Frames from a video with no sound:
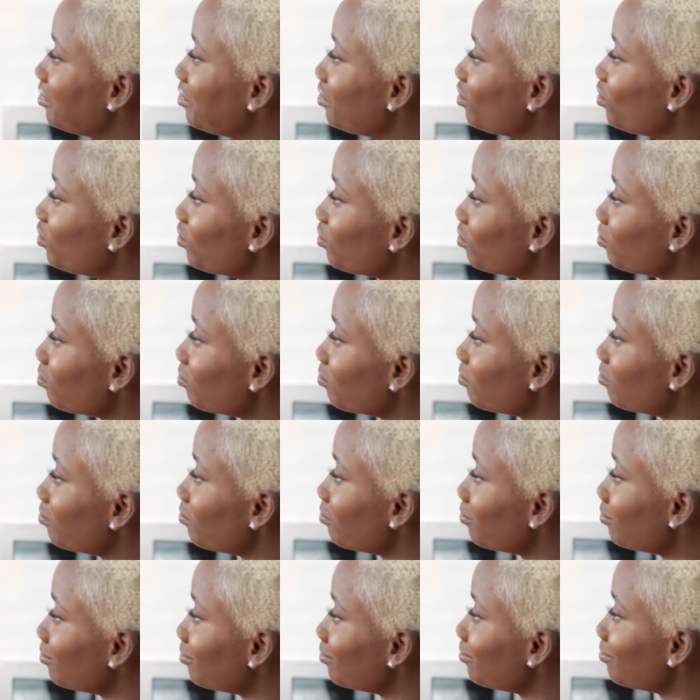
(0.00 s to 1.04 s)

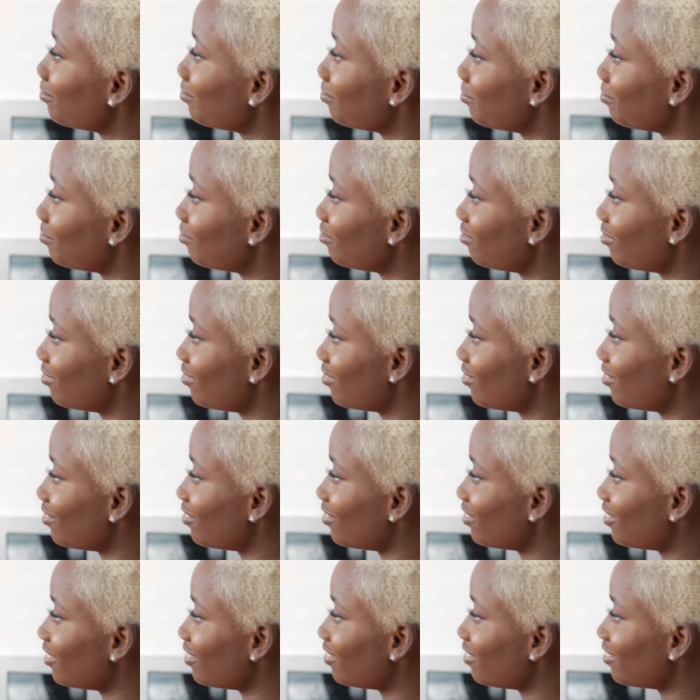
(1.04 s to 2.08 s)

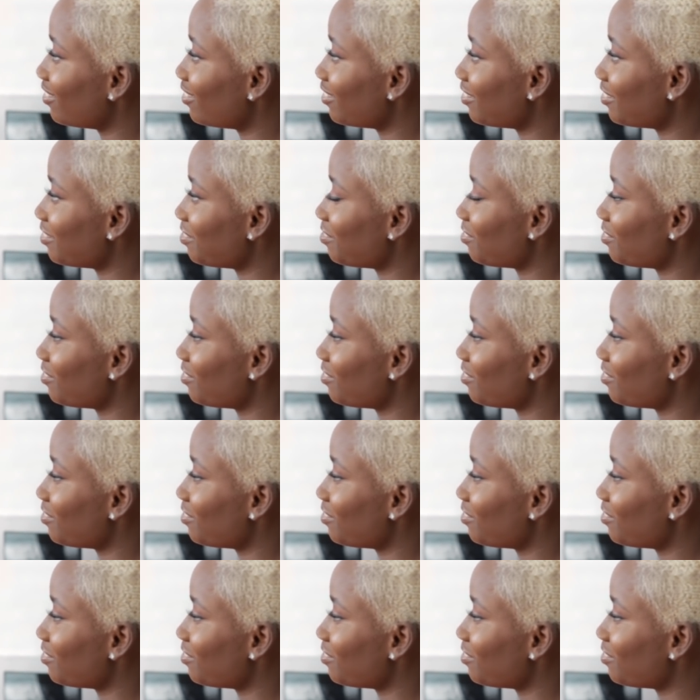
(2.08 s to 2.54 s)
(silent)